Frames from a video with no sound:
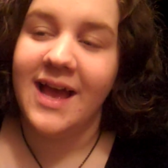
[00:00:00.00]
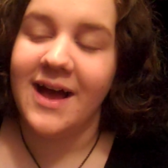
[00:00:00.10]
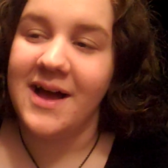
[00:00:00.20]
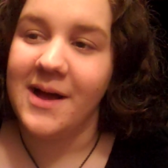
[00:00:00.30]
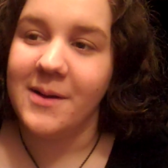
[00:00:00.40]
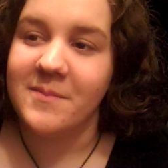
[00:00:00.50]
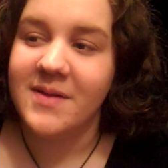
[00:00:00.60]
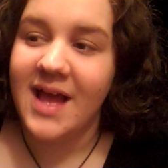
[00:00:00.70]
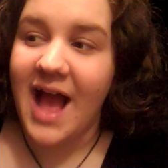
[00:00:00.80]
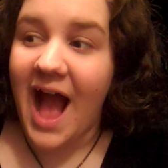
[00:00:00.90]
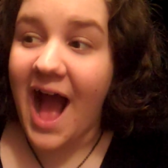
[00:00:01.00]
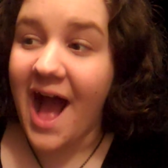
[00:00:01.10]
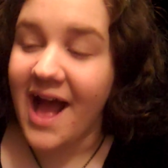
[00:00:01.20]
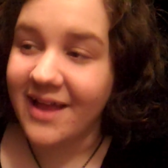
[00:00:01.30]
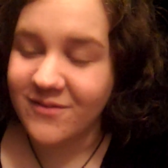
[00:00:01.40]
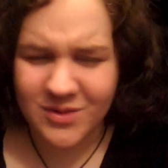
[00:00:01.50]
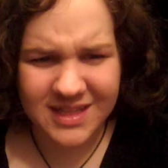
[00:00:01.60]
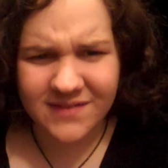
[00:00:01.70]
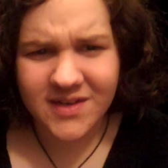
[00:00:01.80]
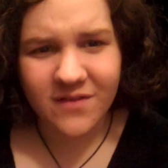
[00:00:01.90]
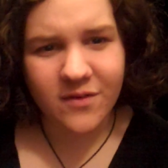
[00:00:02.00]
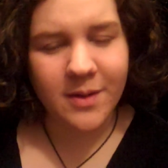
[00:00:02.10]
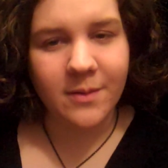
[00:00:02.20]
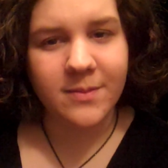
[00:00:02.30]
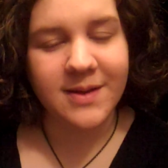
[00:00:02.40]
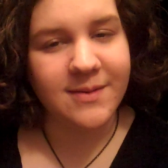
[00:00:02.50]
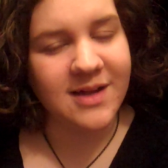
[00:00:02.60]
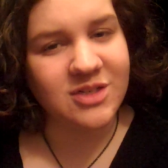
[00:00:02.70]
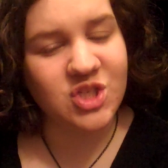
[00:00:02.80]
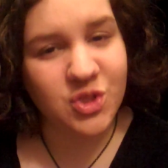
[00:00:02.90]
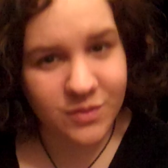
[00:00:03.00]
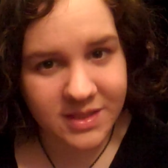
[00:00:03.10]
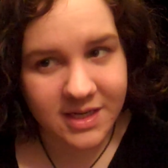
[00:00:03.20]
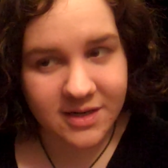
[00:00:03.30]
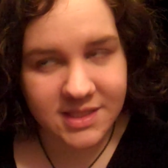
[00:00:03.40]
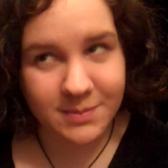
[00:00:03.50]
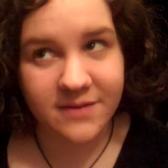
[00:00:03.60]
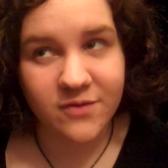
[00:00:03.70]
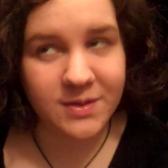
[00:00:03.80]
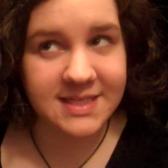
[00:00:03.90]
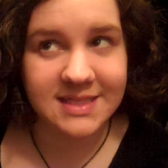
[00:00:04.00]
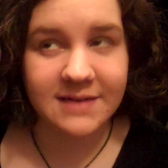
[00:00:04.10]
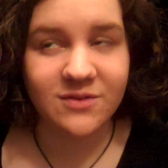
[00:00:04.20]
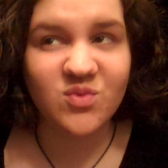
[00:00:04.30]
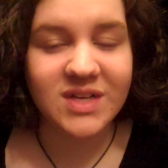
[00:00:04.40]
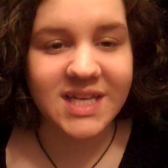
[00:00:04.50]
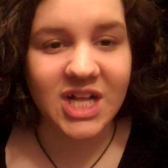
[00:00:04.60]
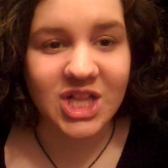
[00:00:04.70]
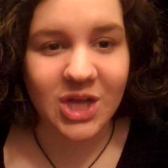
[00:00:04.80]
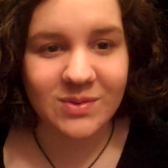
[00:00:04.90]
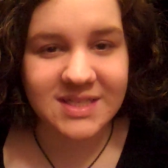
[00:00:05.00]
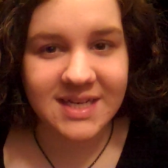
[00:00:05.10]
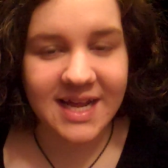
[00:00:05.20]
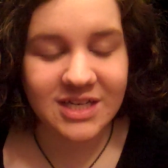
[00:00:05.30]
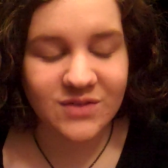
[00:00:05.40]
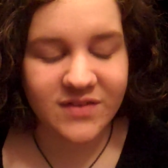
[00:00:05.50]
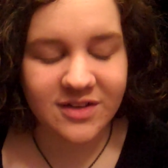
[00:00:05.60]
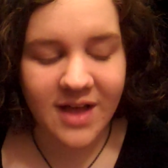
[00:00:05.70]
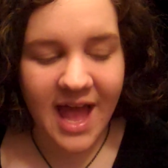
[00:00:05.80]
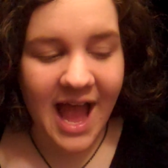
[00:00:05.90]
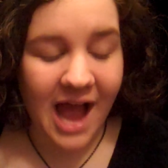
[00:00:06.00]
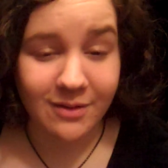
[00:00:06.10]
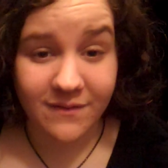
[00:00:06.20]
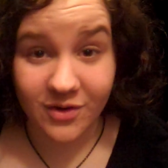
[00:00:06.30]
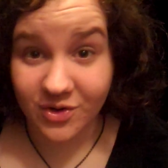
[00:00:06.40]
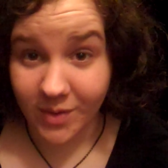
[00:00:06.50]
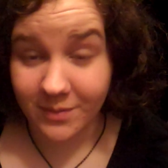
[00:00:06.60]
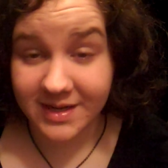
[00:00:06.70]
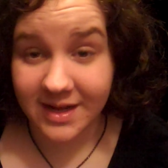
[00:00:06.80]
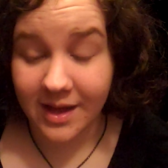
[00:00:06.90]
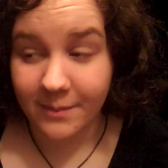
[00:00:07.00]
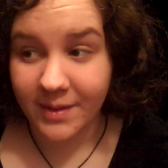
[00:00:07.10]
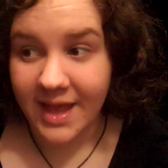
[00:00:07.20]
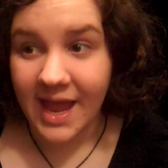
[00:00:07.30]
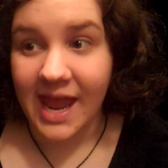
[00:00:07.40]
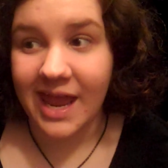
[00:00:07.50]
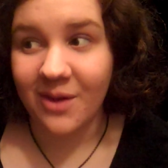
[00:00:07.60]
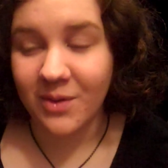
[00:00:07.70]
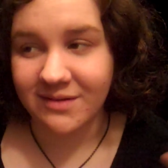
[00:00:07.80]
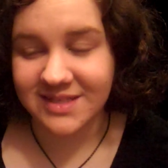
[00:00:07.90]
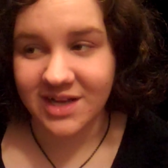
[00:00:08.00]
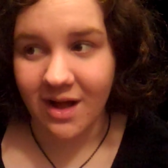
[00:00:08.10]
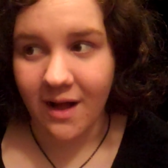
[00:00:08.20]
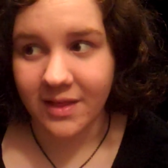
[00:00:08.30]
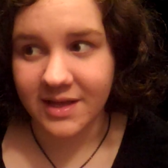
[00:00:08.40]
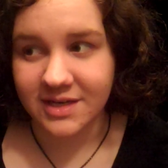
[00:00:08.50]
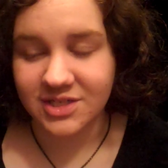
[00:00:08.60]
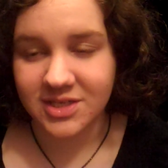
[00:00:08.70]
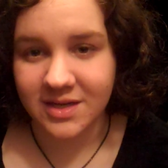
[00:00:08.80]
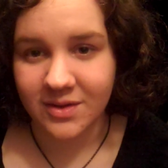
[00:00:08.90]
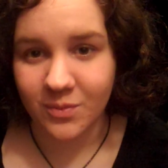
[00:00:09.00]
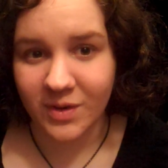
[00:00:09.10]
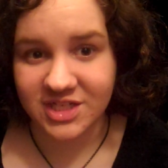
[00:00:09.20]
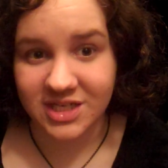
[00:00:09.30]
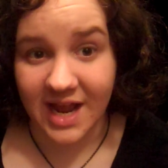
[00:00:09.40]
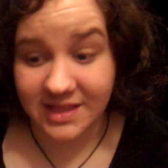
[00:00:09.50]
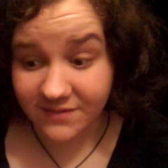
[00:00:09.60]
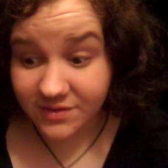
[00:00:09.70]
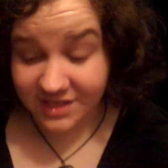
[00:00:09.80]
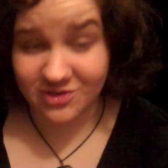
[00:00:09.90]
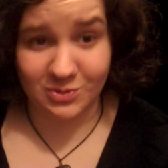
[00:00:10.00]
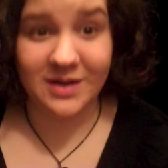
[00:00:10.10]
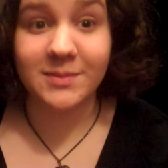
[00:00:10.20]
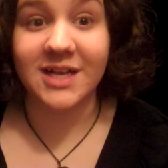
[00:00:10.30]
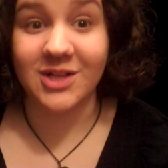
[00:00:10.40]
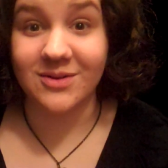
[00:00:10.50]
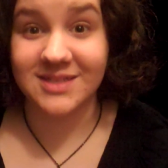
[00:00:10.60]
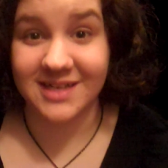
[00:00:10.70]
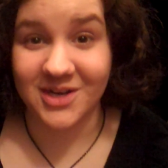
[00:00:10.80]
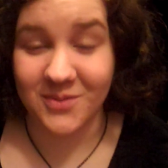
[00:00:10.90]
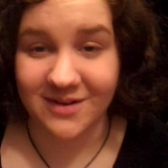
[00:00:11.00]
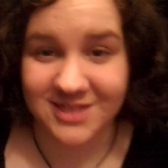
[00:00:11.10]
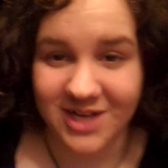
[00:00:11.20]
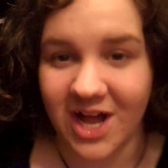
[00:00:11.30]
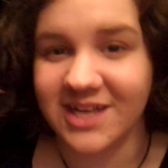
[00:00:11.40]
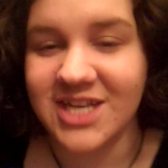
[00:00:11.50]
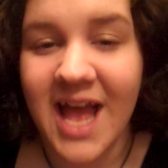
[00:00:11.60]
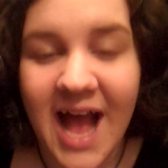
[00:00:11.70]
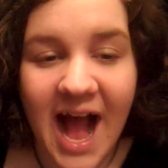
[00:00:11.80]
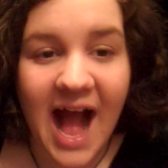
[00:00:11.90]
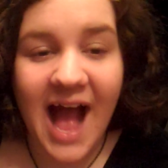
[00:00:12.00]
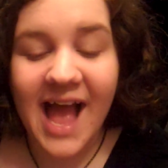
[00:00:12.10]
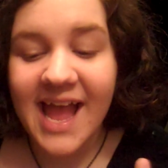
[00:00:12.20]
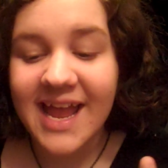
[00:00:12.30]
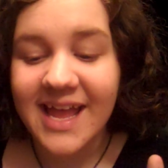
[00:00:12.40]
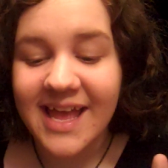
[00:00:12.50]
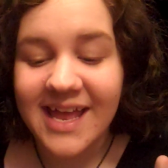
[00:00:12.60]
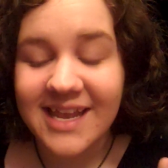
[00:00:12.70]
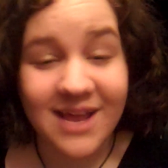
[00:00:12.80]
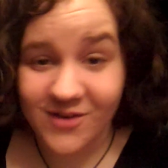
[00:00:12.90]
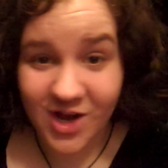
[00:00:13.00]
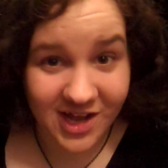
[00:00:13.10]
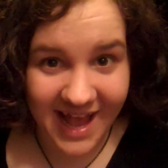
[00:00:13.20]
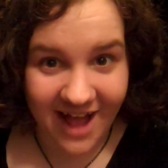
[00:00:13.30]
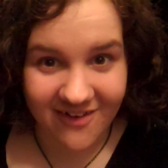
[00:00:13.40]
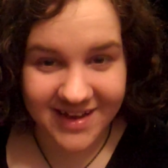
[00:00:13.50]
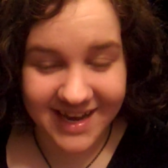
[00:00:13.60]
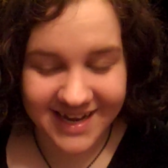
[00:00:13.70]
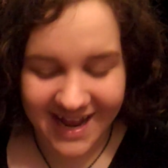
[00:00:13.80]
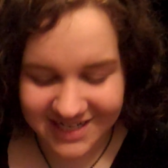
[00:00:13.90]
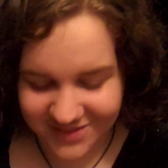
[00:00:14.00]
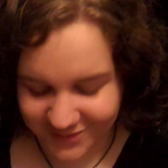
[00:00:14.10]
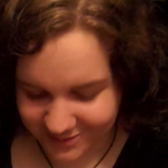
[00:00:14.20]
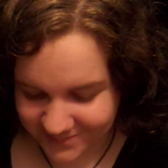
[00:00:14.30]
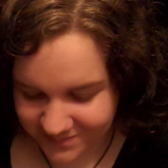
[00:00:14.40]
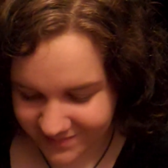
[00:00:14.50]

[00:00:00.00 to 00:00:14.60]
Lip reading: I've only lived here for probably about 2 years, but I've always lived really close to Nashville. However, growing up and when I was in college, which I lived extremely close to here when I was in college, I never hung out in Nashville.